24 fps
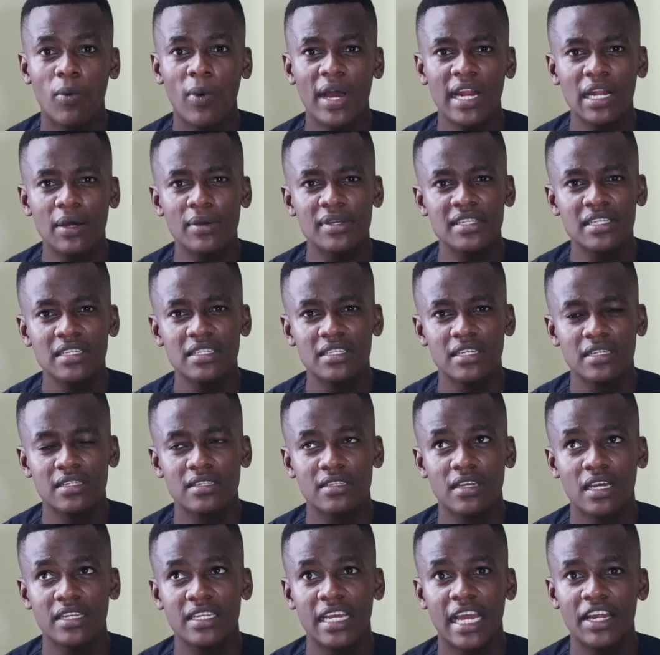I was in
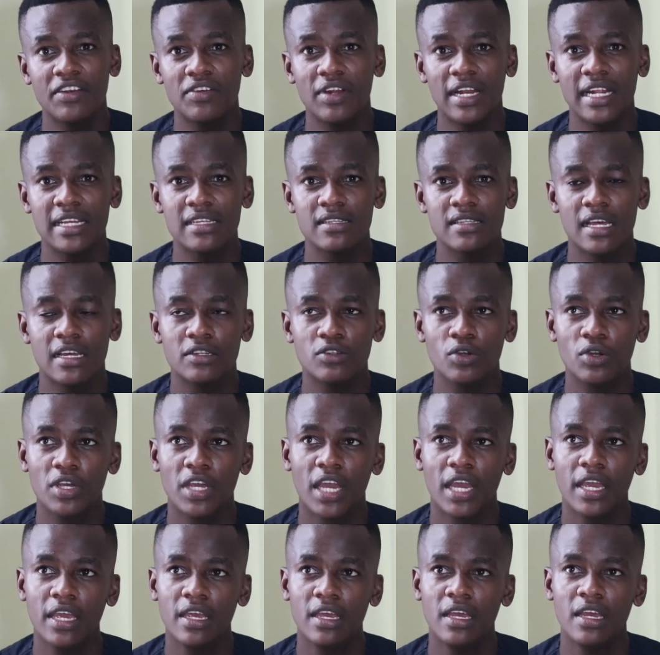Tanzania, I realized that,
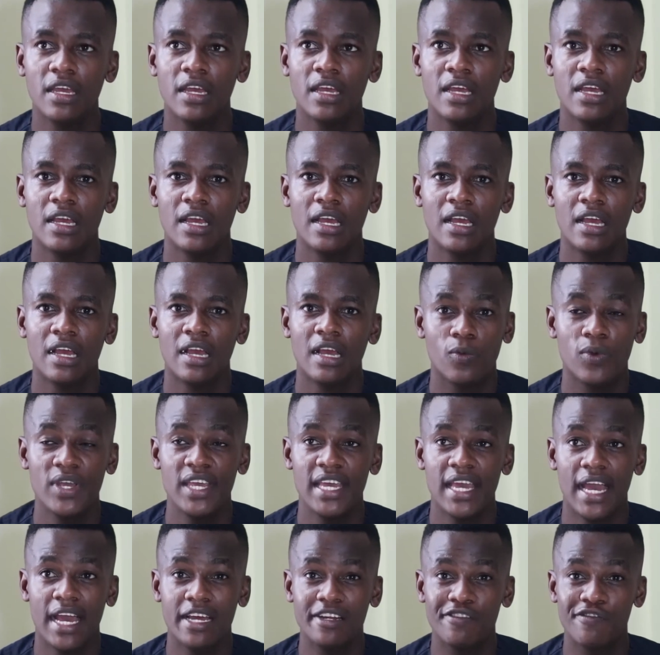okay, we
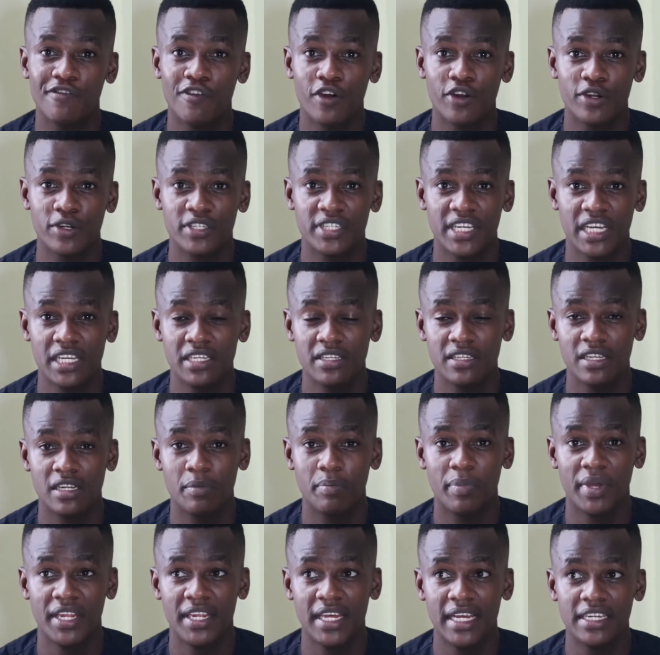had 4 rotations:
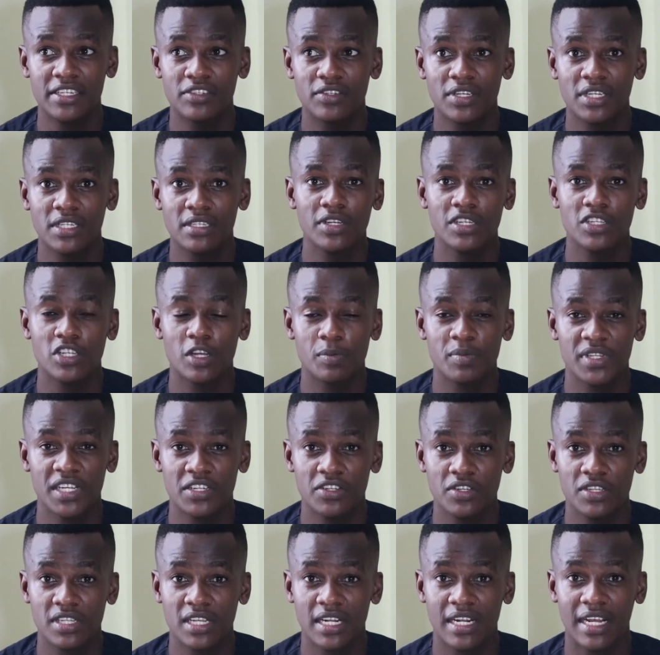pediatrics,
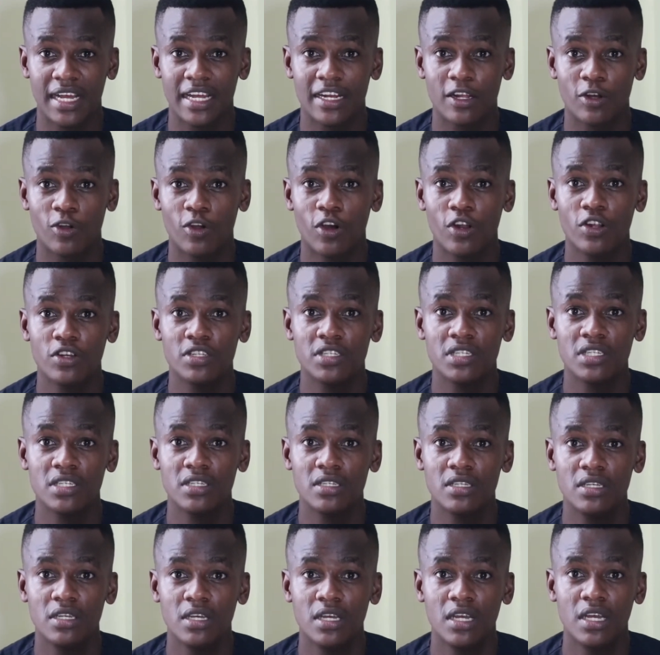obstetrics and gynecology,
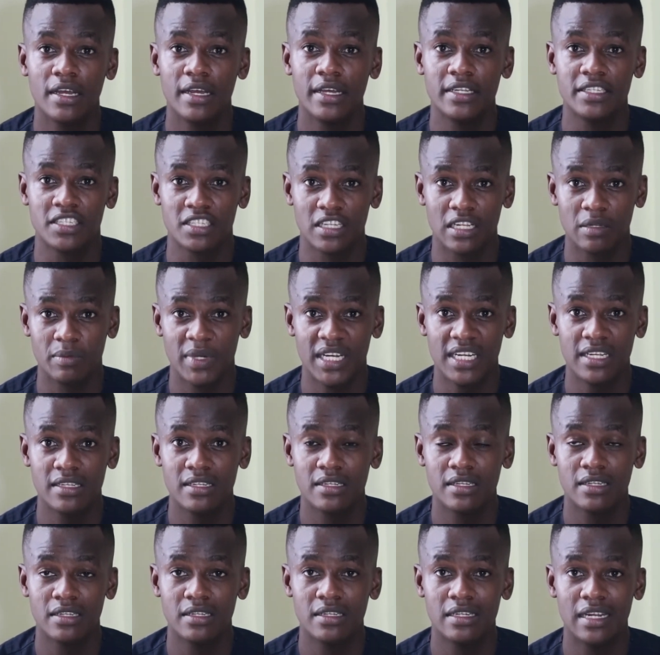internal
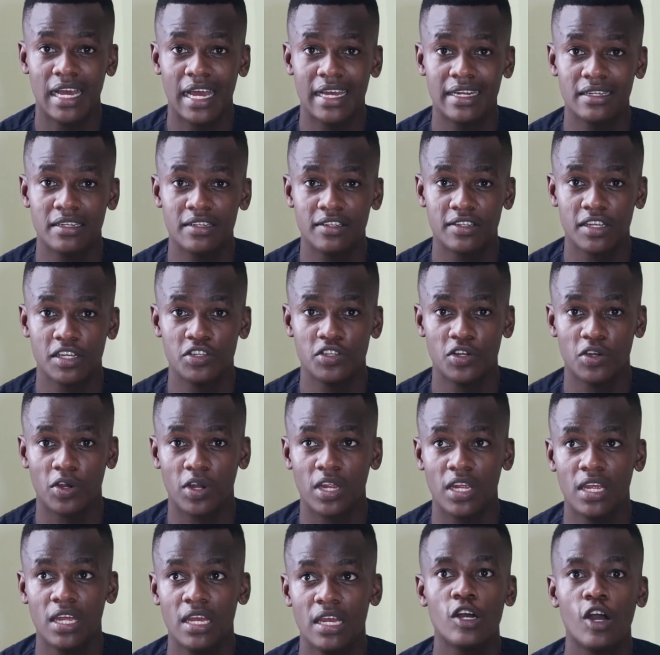medicine and surgery,
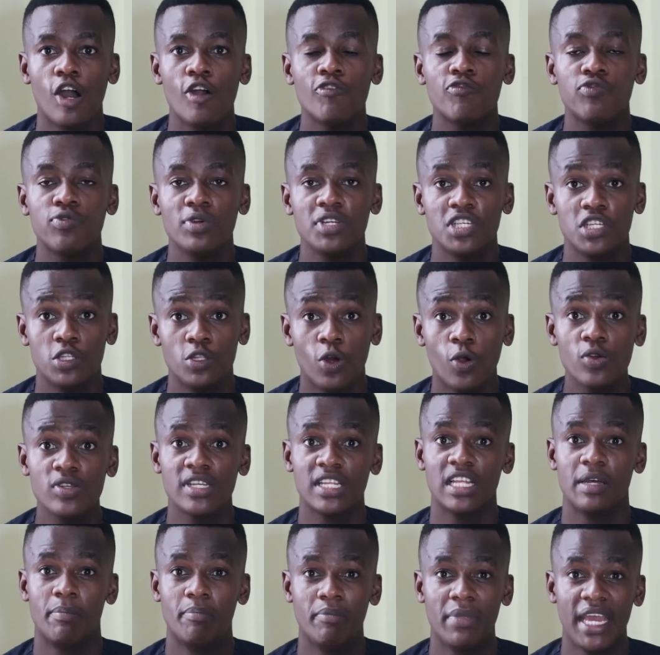of which those are
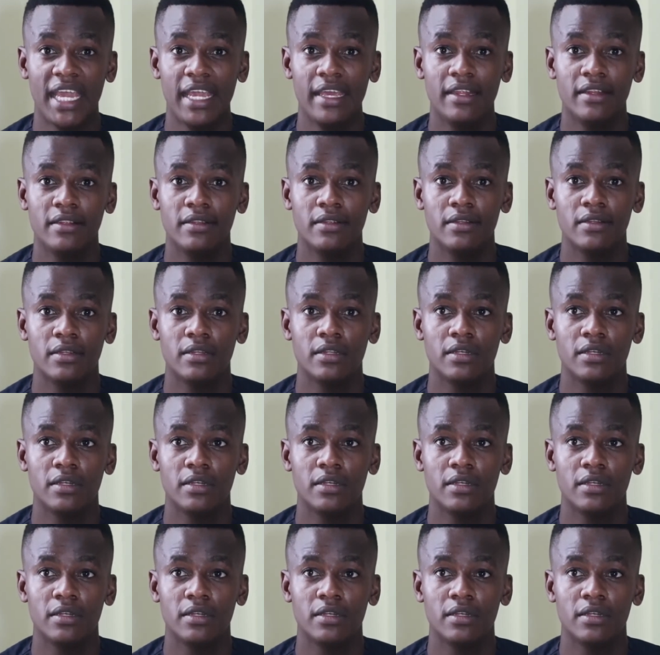the main